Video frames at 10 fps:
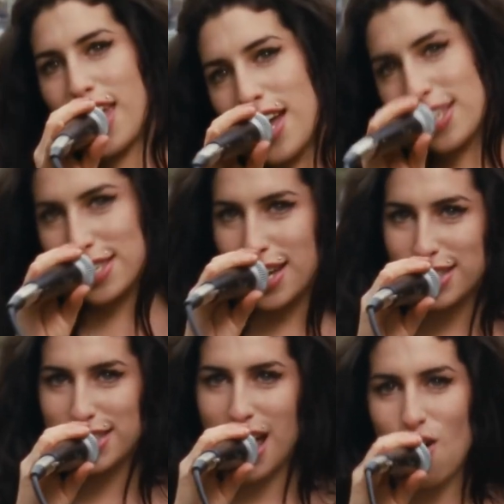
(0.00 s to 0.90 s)
Amy
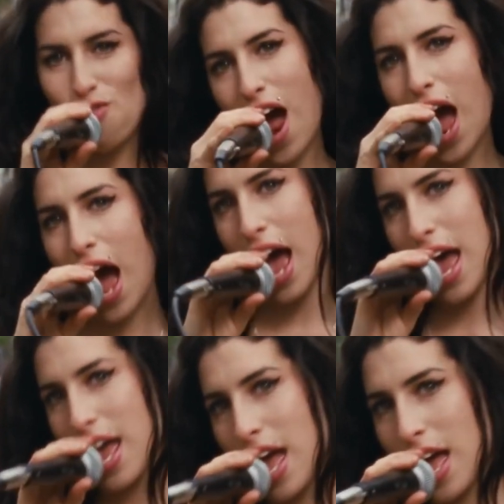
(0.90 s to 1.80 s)
co-wrote every
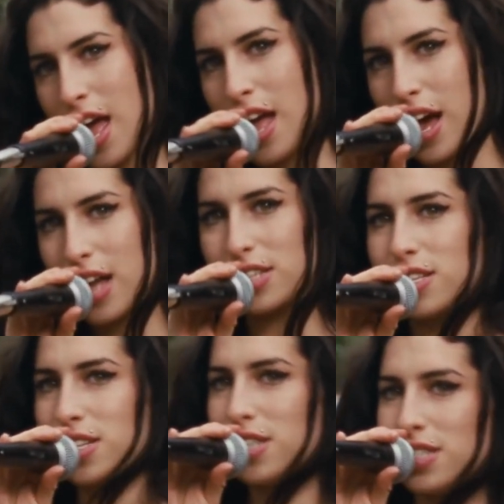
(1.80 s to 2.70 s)
song. She
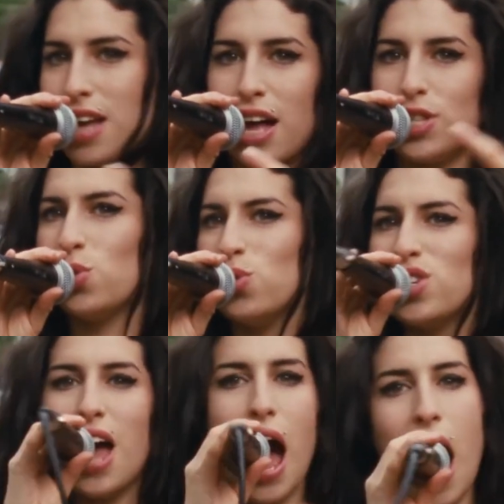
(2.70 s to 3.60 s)
was a little
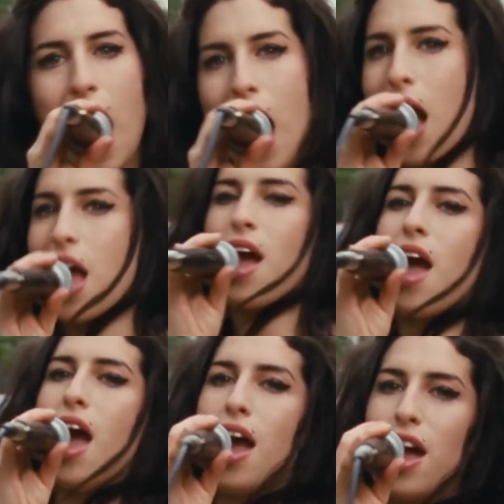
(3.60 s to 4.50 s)
unhappy with Island's
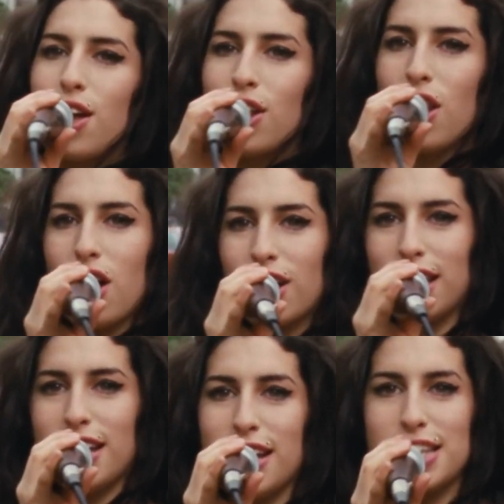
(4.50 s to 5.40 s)
mixes of the
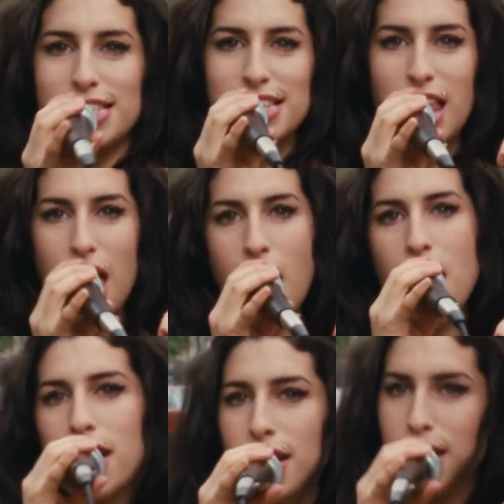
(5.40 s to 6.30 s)
material. She got a little
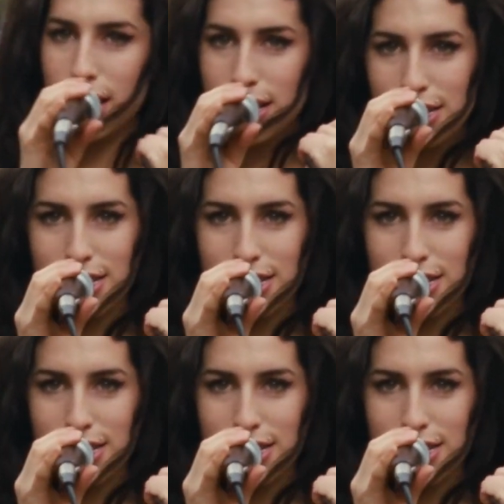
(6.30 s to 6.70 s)
vocal about it.